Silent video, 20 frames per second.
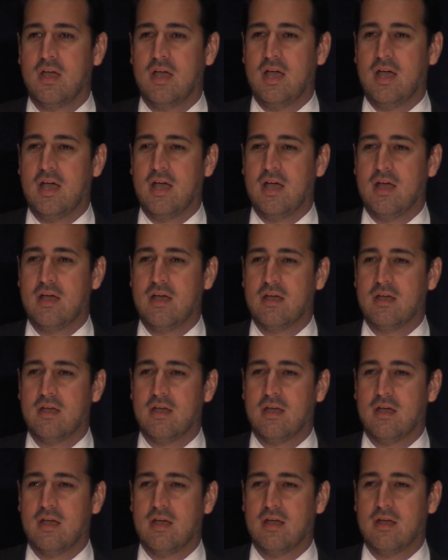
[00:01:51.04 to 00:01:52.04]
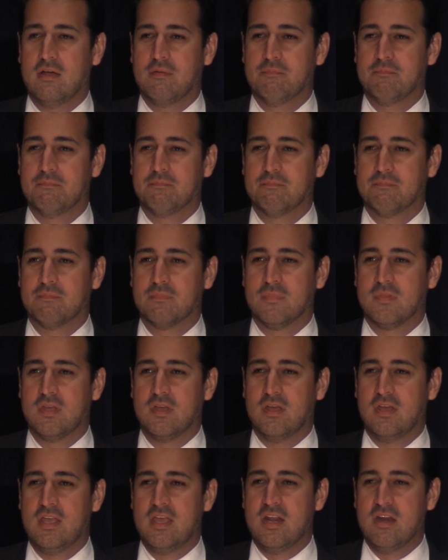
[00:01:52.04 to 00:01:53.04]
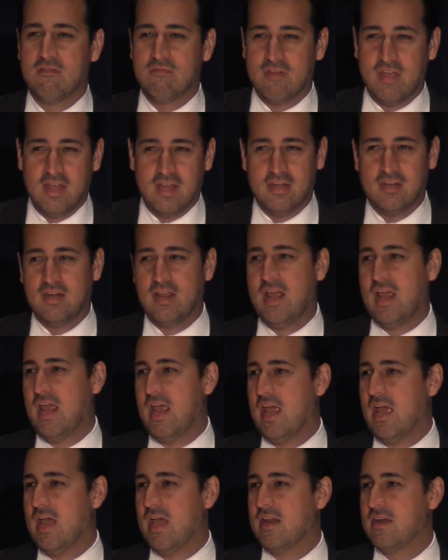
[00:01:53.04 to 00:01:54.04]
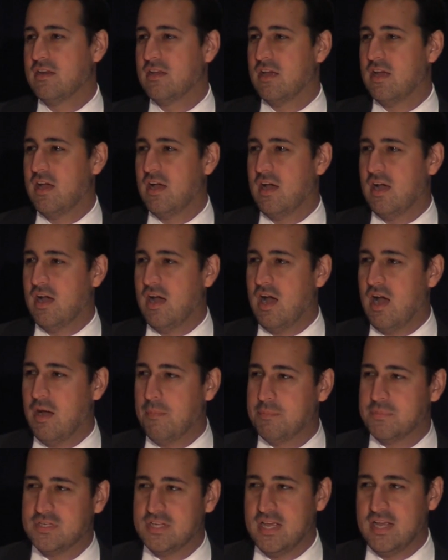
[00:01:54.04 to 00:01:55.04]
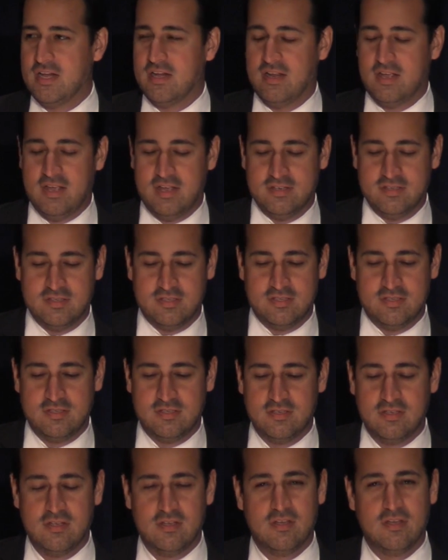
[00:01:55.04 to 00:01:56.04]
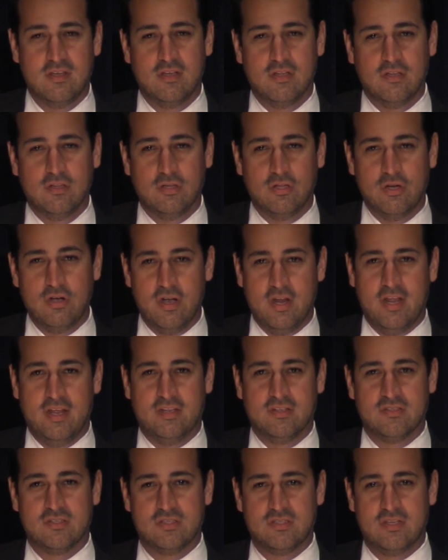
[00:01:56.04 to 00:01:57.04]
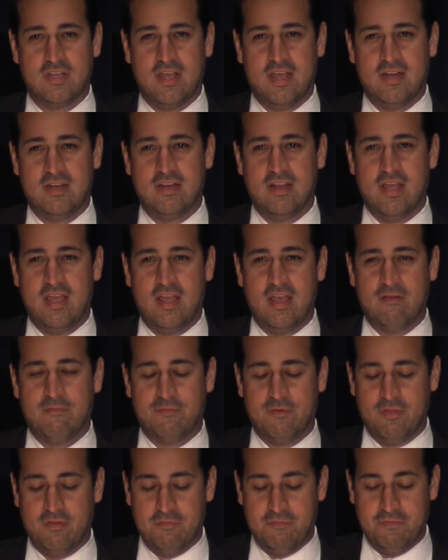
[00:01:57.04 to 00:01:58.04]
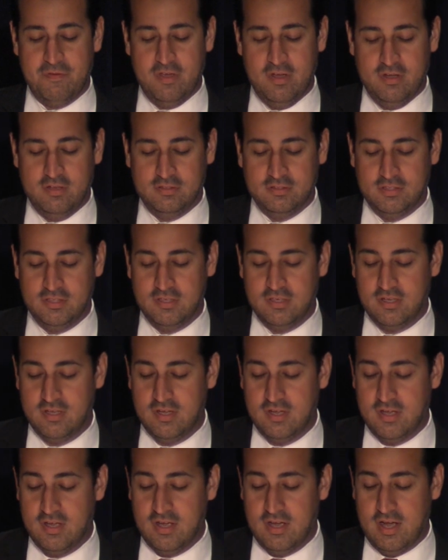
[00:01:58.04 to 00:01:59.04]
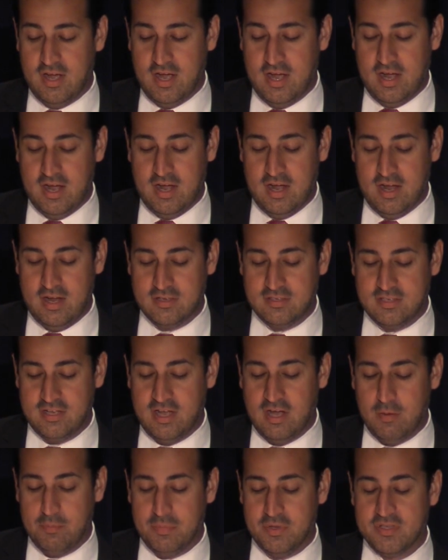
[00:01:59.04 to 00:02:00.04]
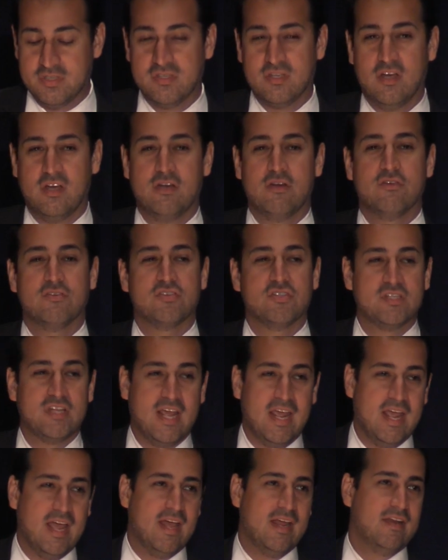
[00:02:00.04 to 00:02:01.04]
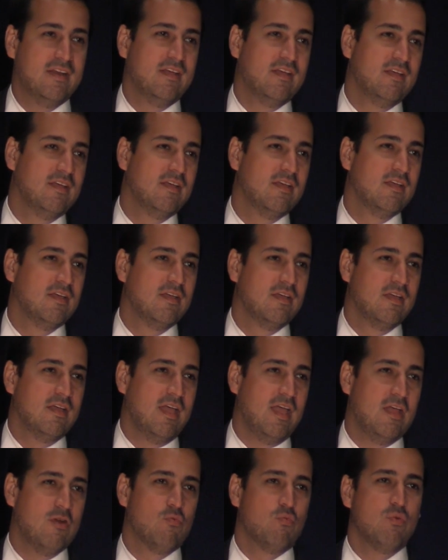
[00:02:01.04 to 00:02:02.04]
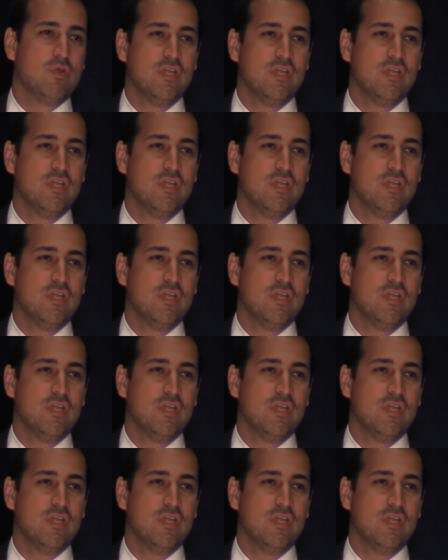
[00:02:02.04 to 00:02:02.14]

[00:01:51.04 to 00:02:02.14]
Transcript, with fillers: uh, um, innovate and uh, update its learnings and for the field uh, to help us understand and